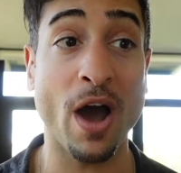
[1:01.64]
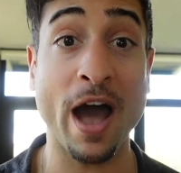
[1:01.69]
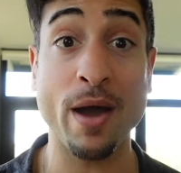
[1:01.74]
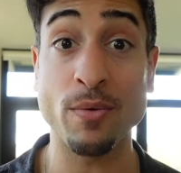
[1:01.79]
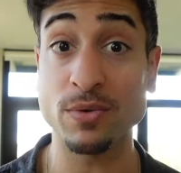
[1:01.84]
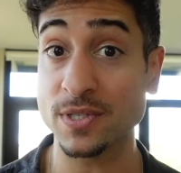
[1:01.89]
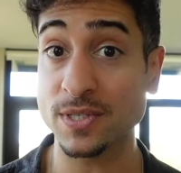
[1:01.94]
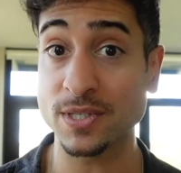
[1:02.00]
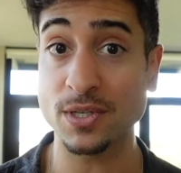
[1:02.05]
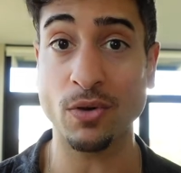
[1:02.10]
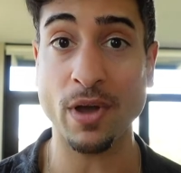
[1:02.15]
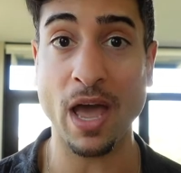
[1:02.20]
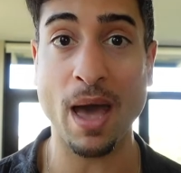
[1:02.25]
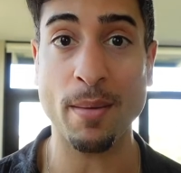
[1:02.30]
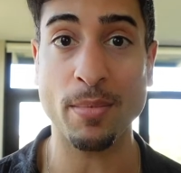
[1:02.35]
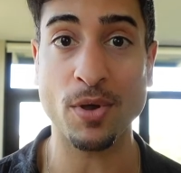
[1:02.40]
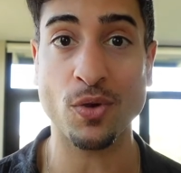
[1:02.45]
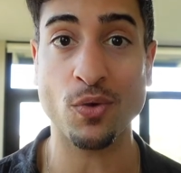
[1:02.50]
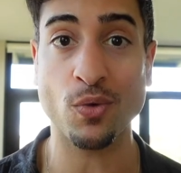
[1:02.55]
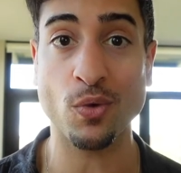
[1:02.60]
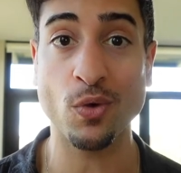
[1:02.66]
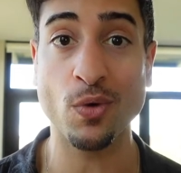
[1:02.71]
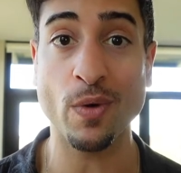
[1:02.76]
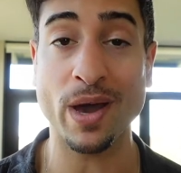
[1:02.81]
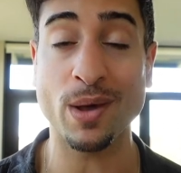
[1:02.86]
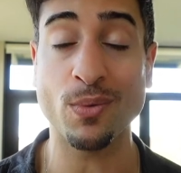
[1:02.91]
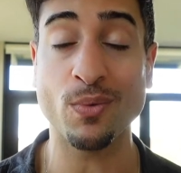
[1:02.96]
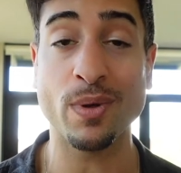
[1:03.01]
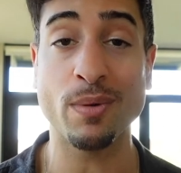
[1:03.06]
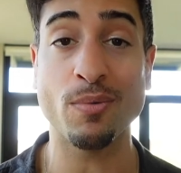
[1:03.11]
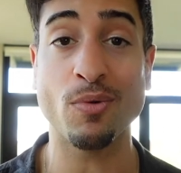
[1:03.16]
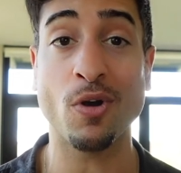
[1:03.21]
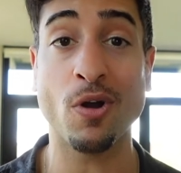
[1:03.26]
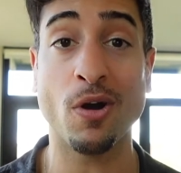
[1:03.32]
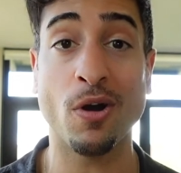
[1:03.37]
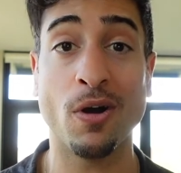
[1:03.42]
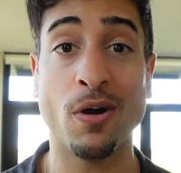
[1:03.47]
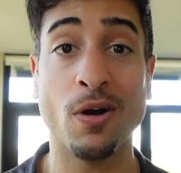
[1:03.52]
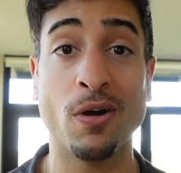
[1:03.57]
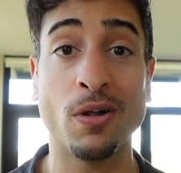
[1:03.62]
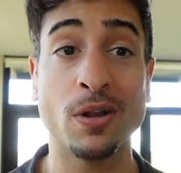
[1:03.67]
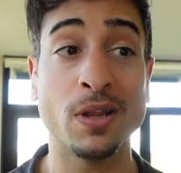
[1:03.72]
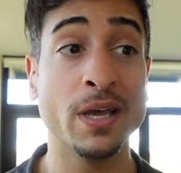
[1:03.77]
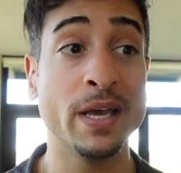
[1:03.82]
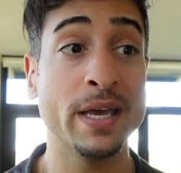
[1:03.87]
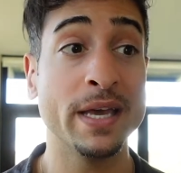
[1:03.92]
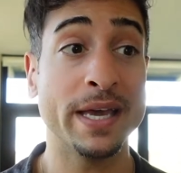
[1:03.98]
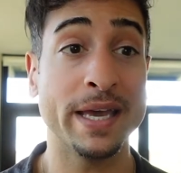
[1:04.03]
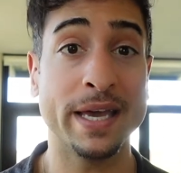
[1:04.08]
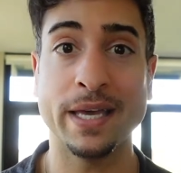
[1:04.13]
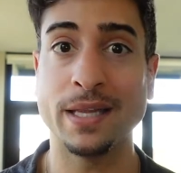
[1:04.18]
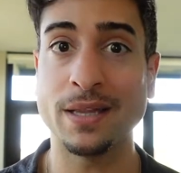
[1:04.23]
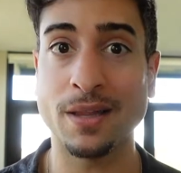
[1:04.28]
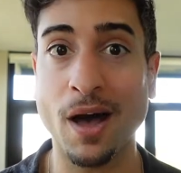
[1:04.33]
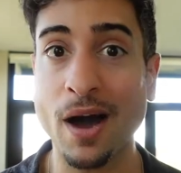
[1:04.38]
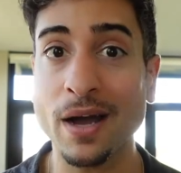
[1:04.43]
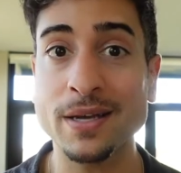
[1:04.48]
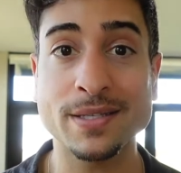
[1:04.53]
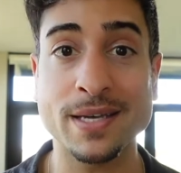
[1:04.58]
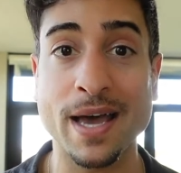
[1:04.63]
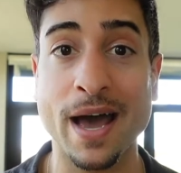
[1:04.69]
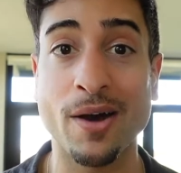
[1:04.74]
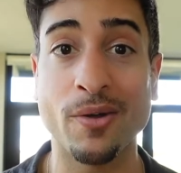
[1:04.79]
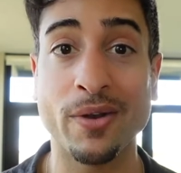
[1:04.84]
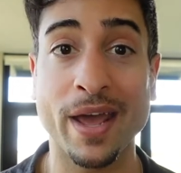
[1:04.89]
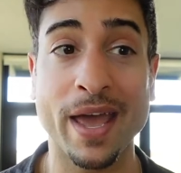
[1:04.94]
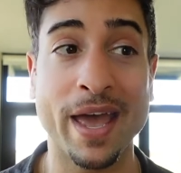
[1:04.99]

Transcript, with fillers: I was still cabin crew and we were all in lockdown.